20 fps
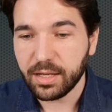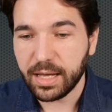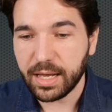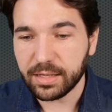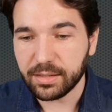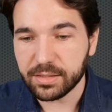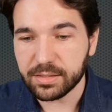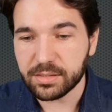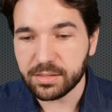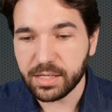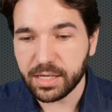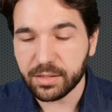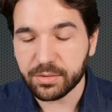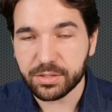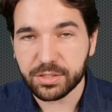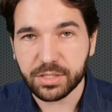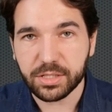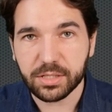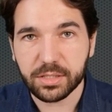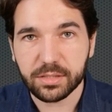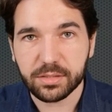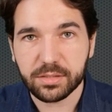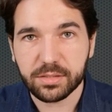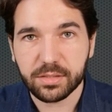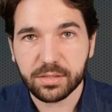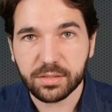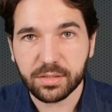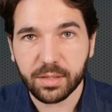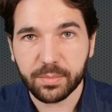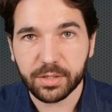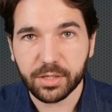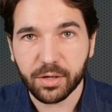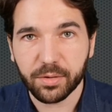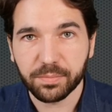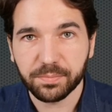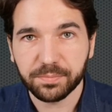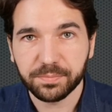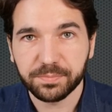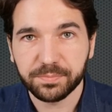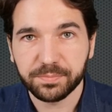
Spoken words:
At least now she is coming home.